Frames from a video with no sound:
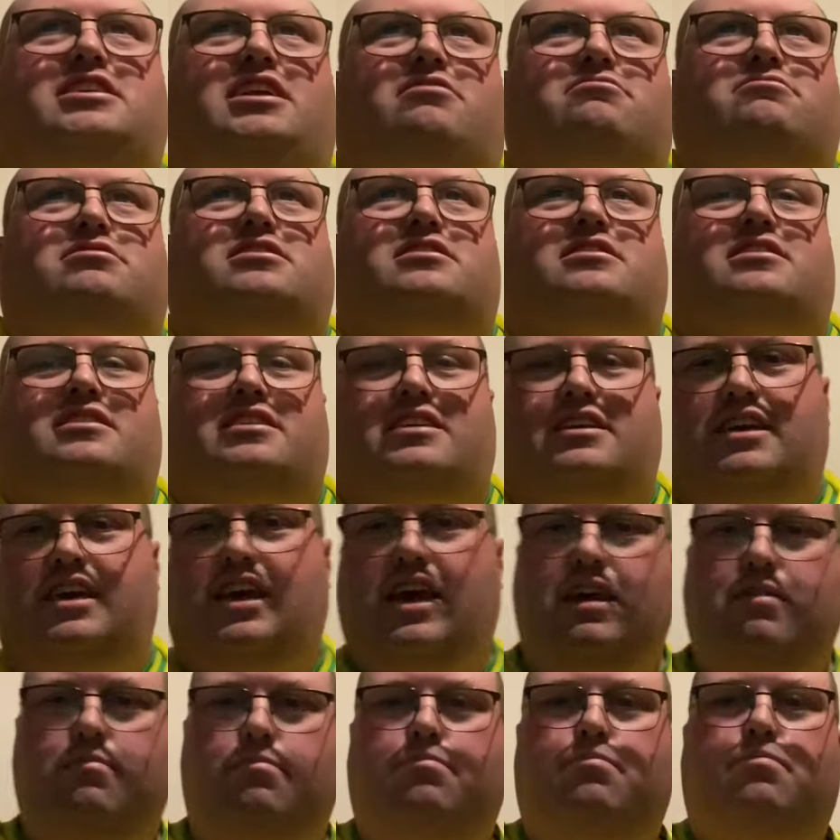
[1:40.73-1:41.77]
Now
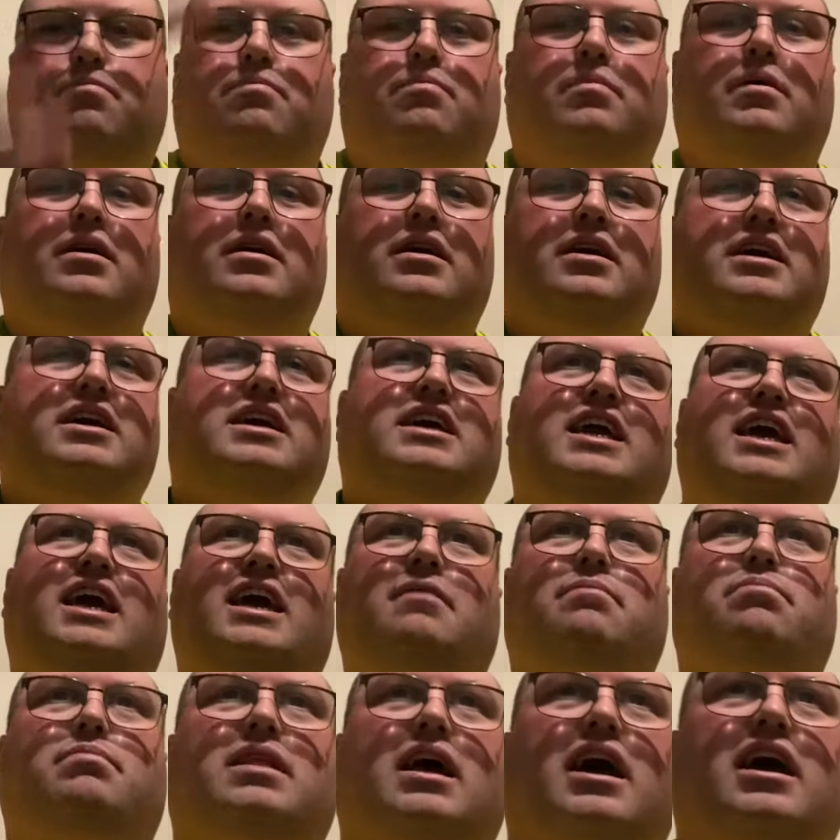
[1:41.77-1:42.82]
keep
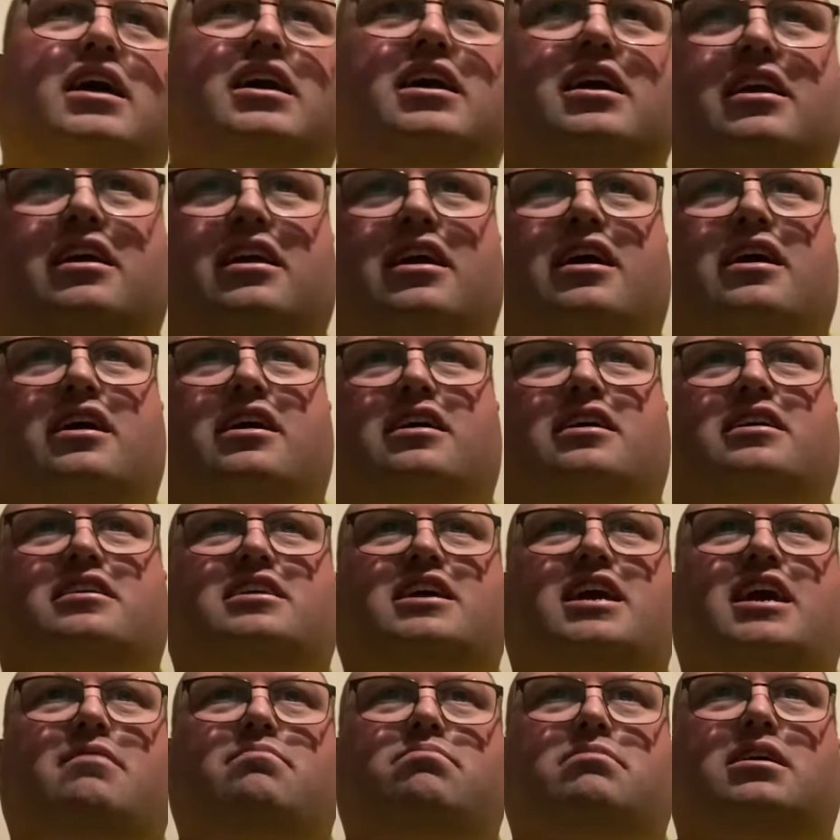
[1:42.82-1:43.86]

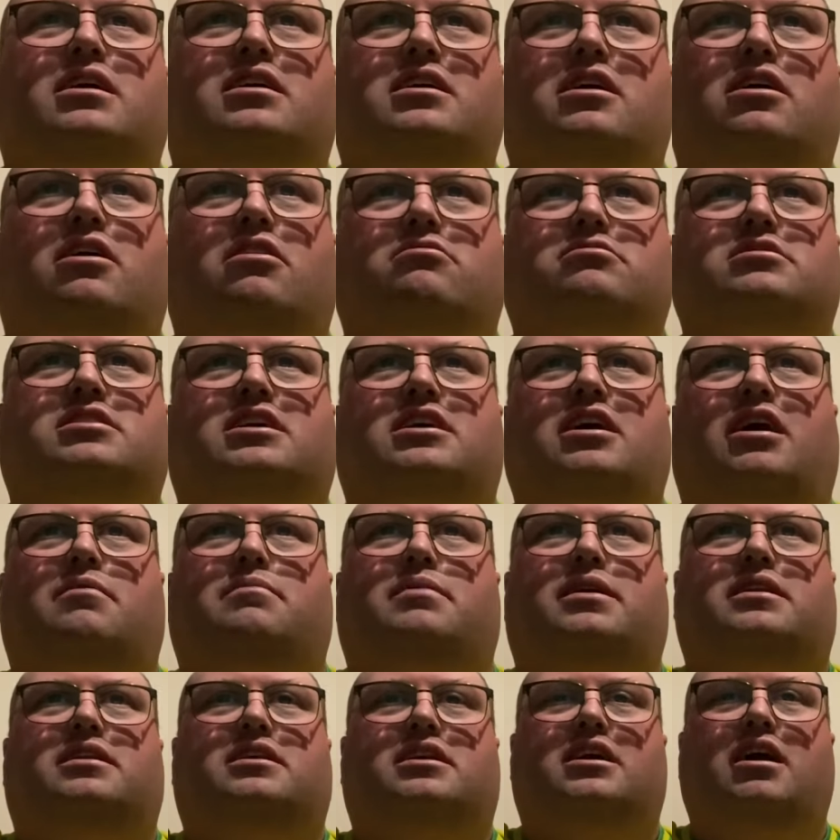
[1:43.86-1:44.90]
the goals
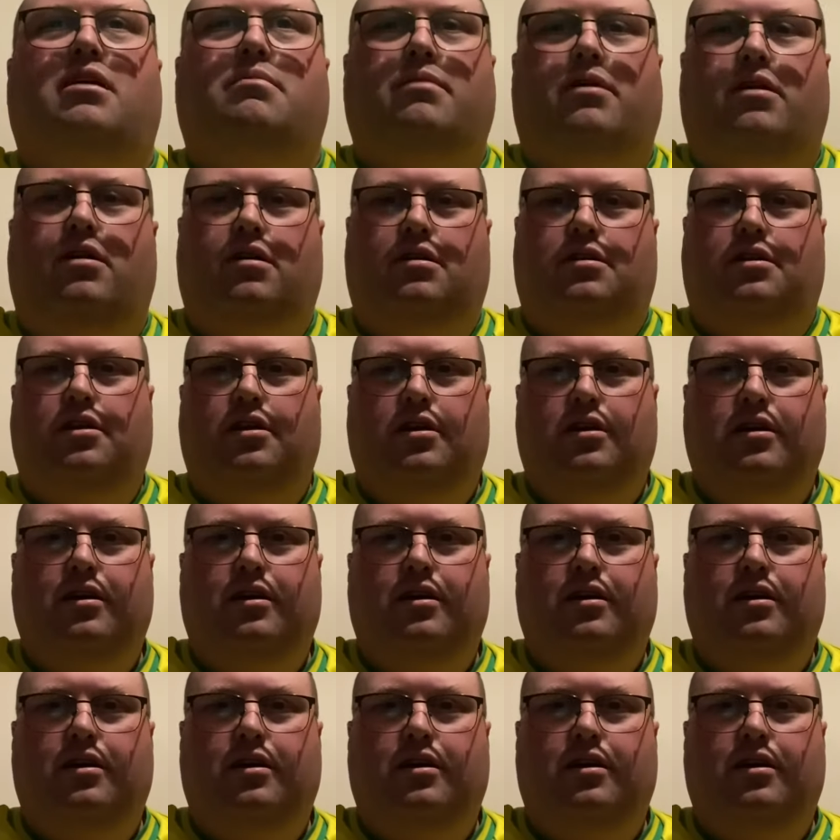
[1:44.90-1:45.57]
coming. Come on.